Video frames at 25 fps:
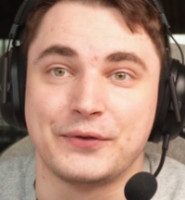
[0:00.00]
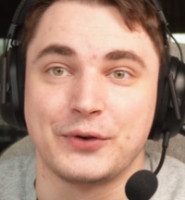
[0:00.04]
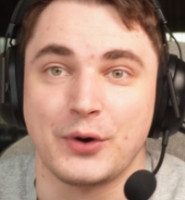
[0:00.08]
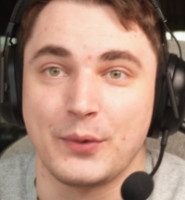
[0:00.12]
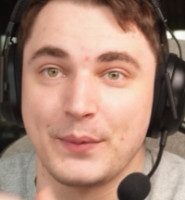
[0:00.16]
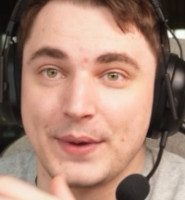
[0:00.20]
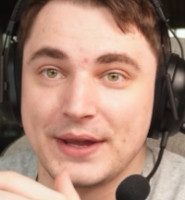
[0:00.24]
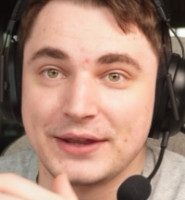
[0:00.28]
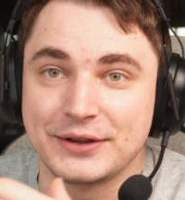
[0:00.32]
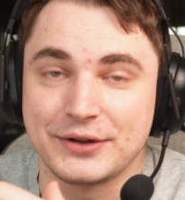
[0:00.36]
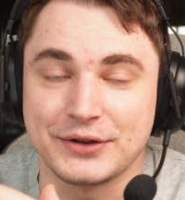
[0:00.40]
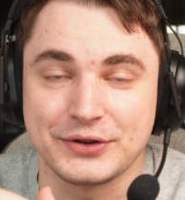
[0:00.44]
from
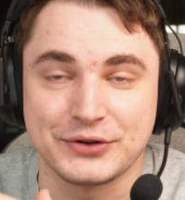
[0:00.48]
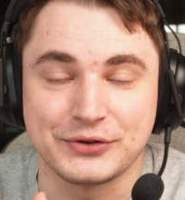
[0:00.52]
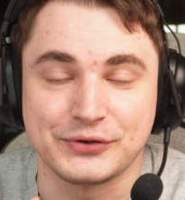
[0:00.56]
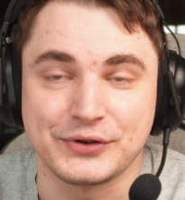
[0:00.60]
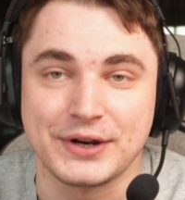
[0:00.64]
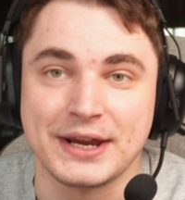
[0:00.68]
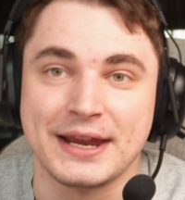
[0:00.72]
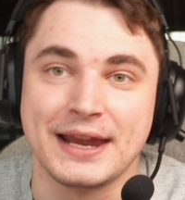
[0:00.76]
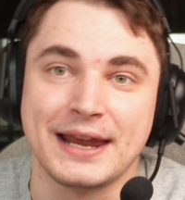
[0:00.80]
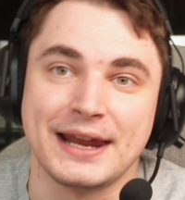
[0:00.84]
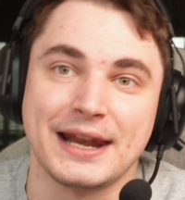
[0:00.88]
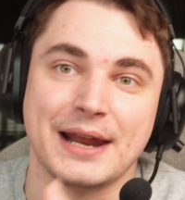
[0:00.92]

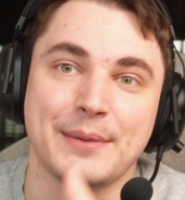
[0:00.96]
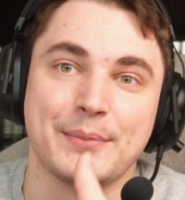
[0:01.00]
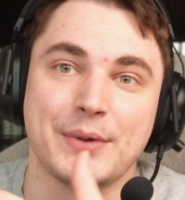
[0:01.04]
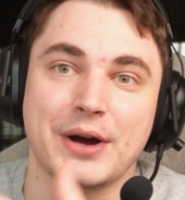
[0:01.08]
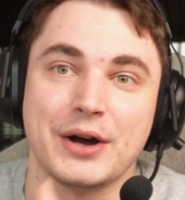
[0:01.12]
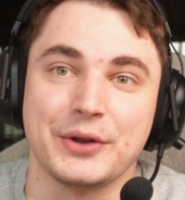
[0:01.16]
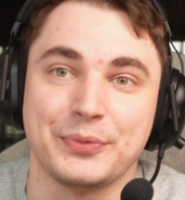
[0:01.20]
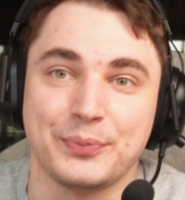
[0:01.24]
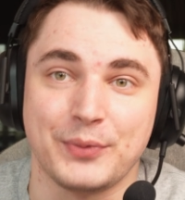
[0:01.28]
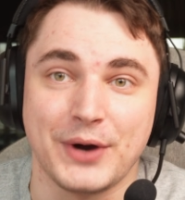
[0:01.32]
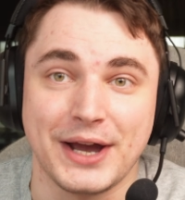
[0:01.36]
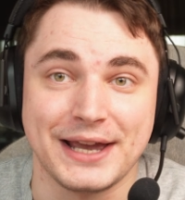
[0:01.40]
industry and
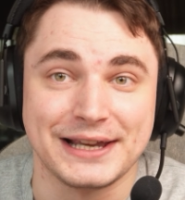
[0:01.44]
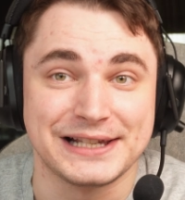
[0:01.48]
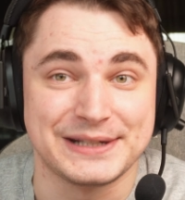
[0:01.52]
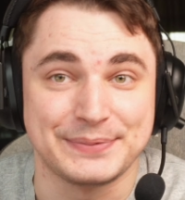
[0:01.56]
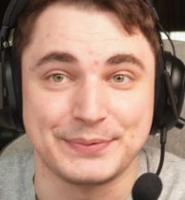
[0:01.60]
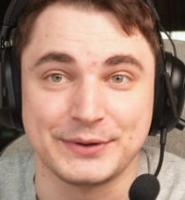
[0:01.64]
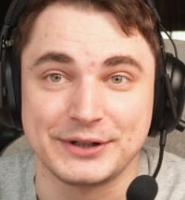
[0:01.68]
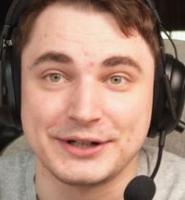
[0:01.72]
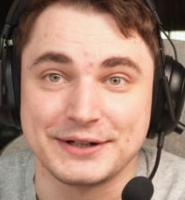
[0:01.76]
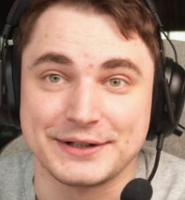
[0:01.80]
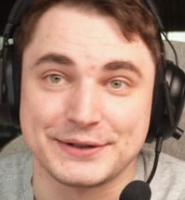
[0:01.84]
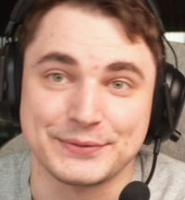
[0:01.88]
about my
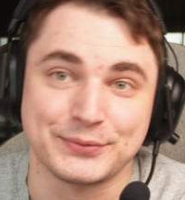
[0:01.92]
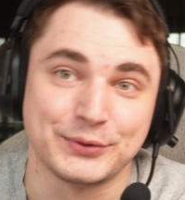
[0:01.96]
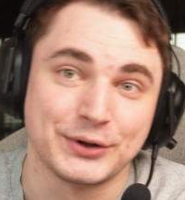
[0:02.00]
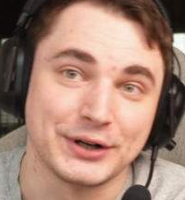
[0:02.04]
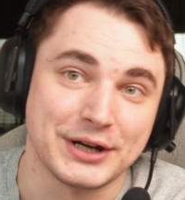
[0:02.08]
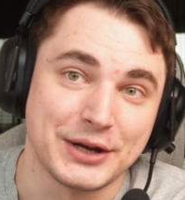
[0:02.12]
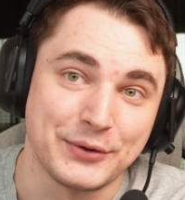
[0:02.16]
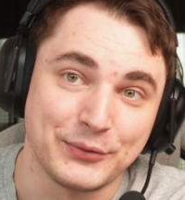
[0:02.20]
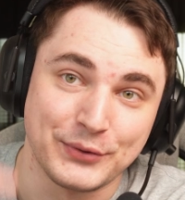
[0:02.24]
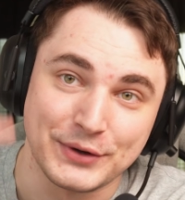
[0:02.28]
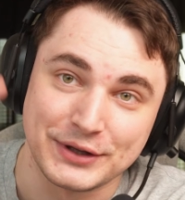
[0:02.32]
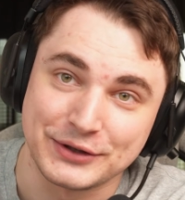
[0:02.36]
experience
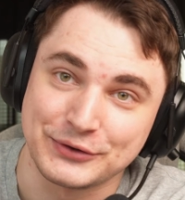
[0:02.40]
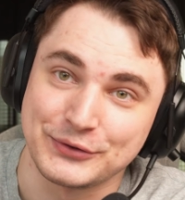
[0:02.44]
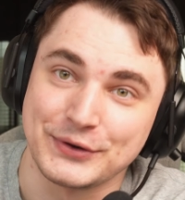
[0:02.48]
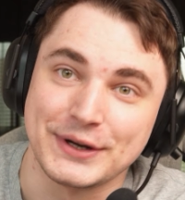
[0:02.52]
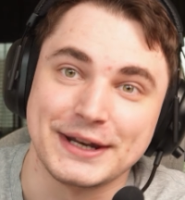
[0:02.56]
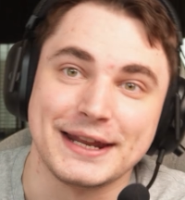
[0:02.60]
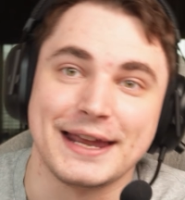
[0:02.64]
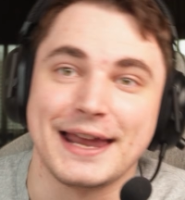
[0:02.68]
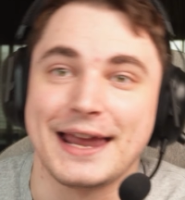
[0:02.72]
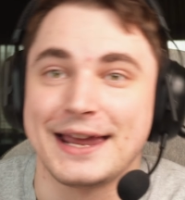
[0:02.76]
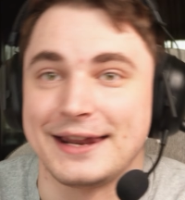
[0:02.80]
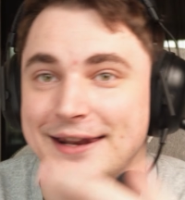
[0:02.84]
working with
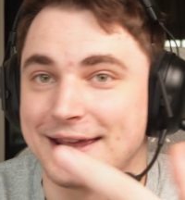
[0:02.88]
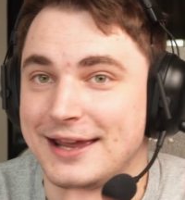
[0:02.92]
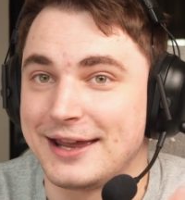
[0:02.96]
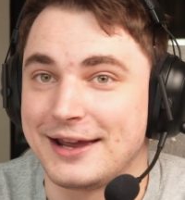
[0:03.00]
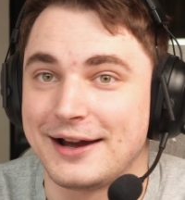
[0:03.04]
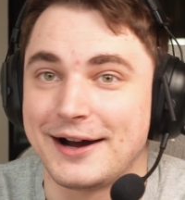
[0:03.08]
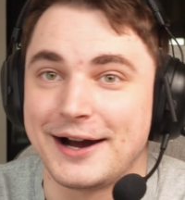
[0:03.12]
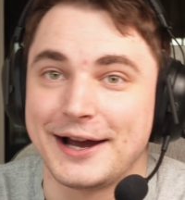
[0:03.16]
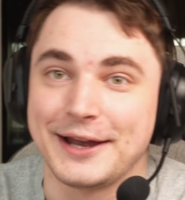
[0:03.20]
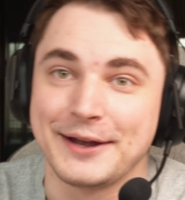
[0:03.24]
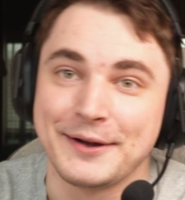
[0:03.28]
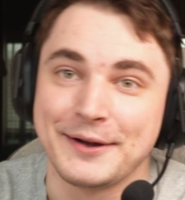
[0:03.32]
3D and AI.